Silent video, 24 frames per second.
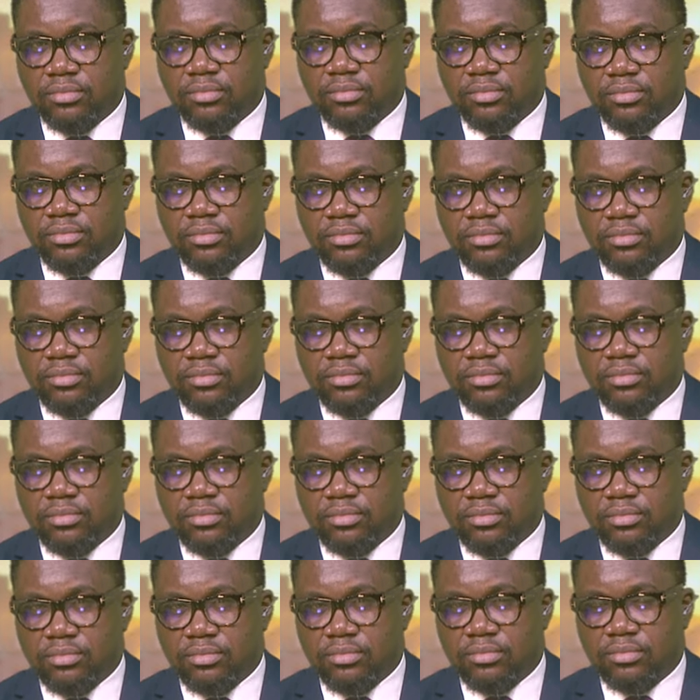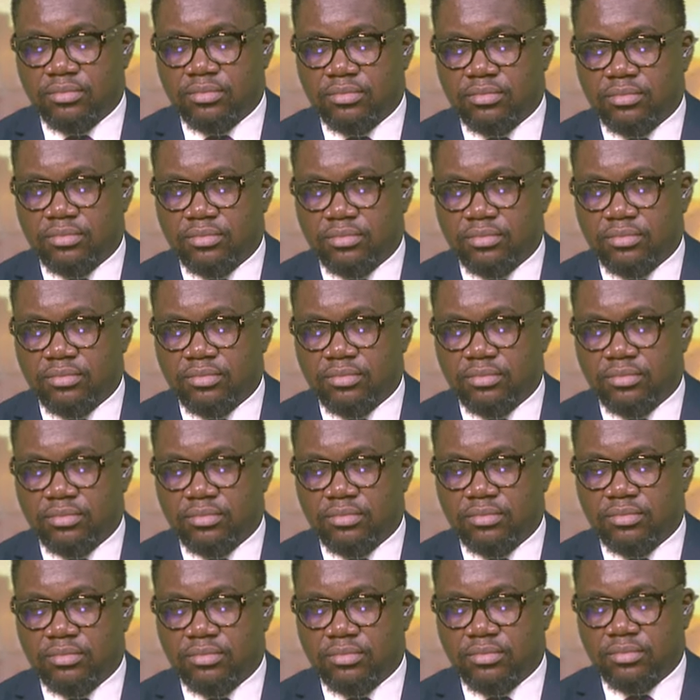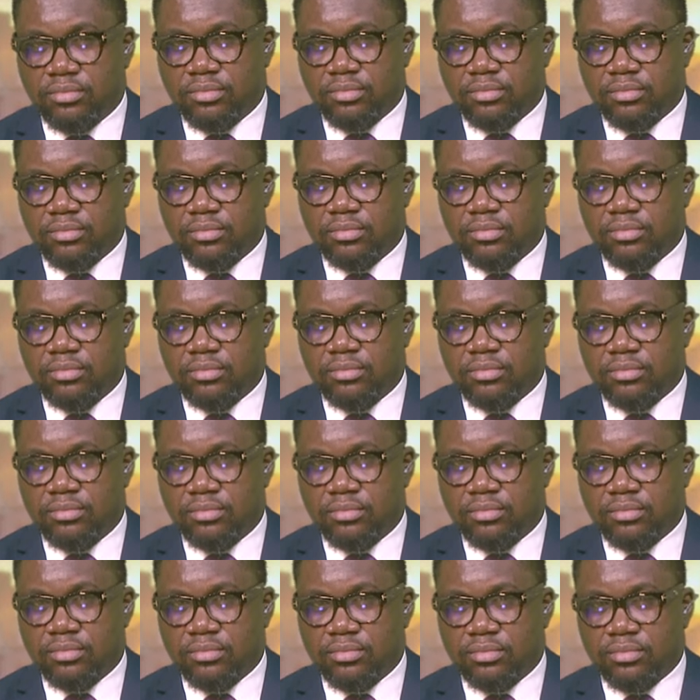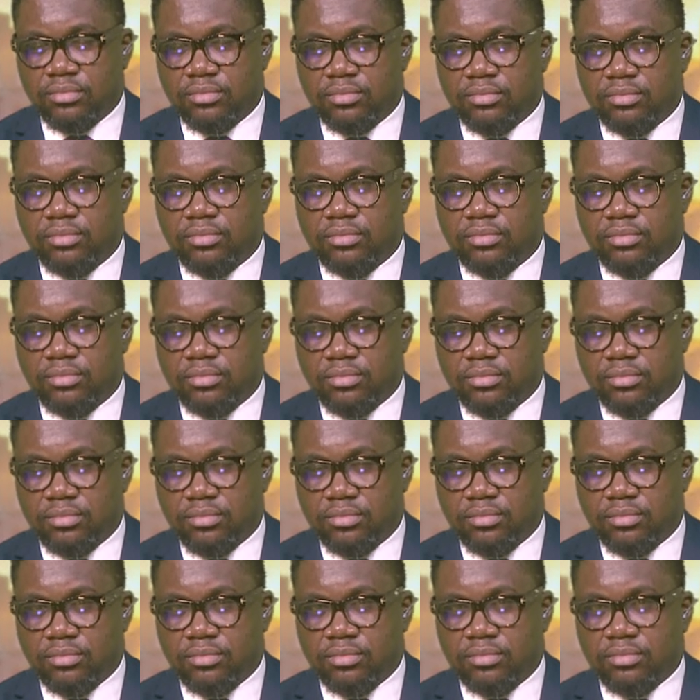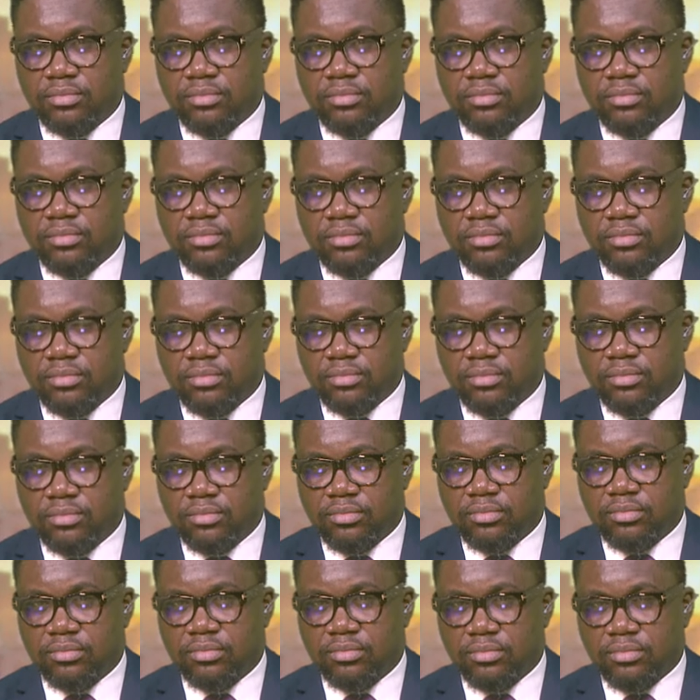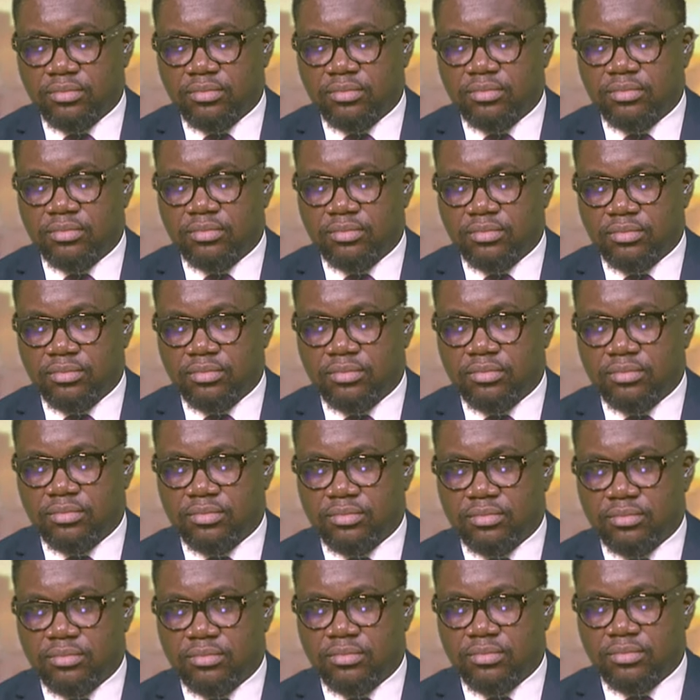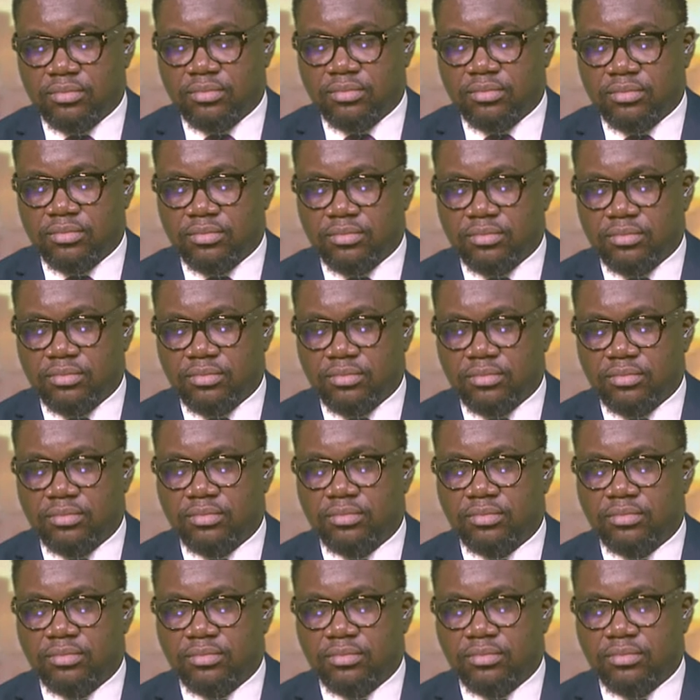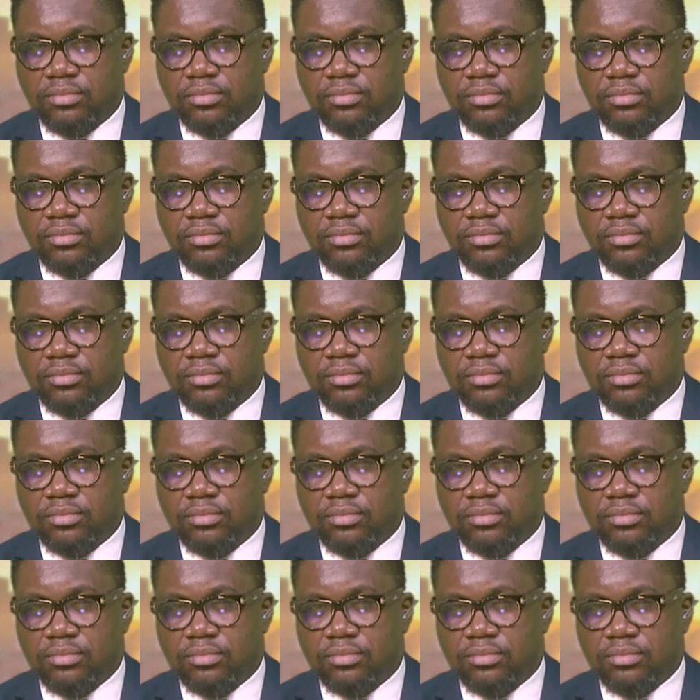[no speech]